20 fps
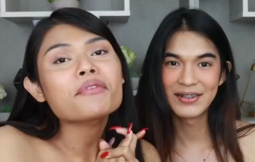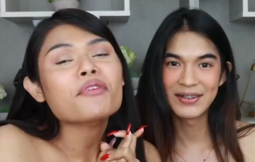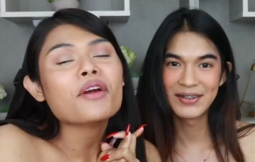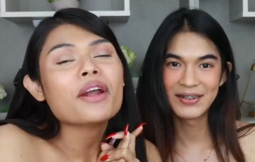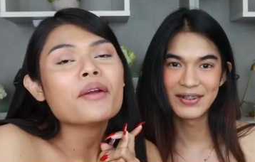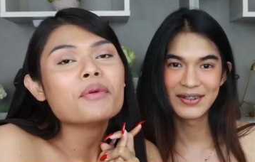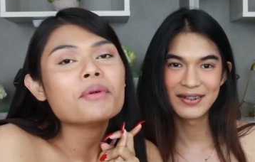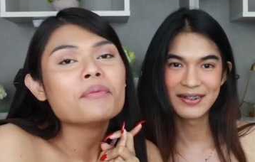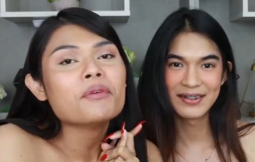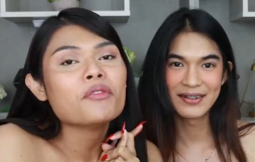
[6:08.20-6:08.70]

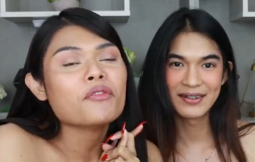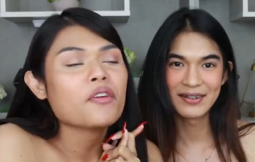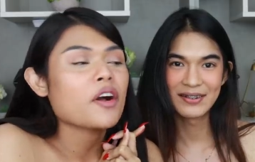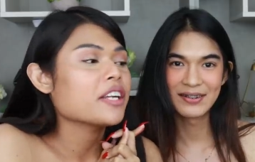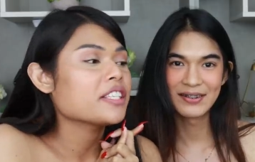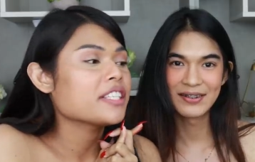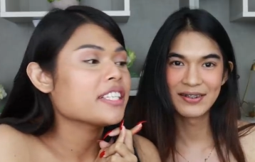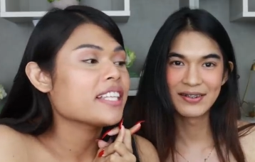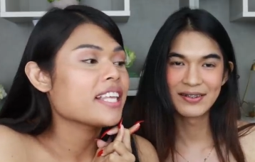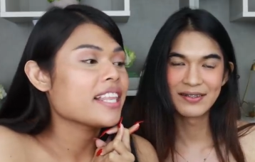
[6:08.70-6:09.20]
Speaker 1: Before we move
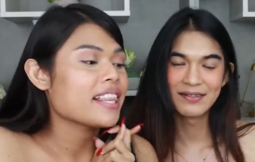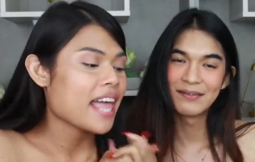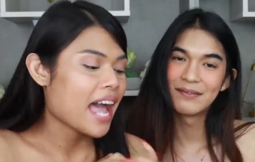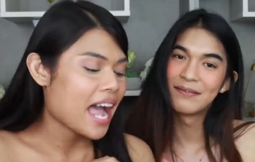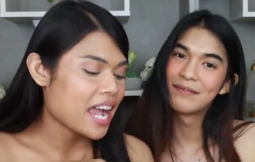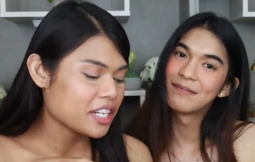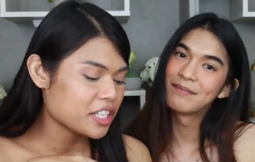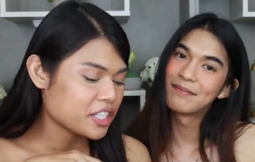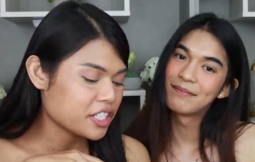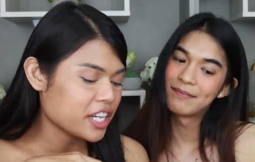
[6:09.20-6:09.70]
on to the
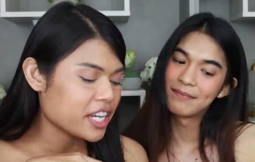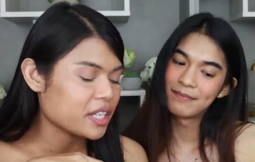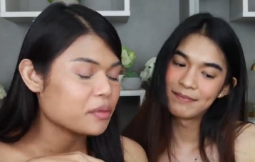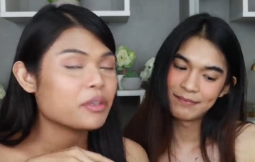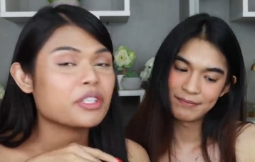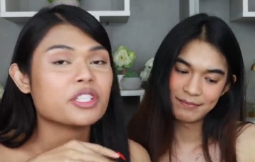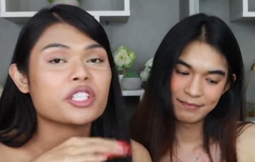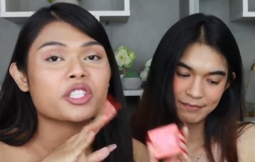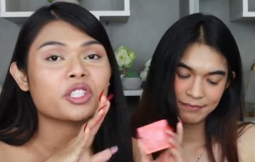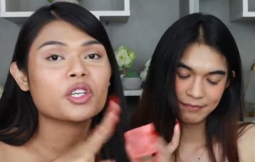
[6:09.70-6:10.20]
last shade,
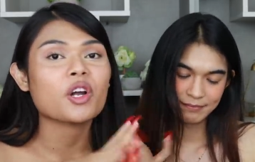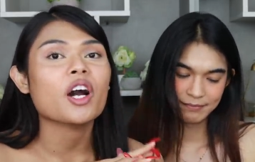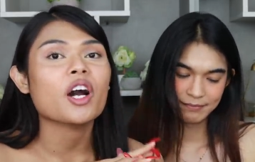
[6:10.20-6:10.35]
which is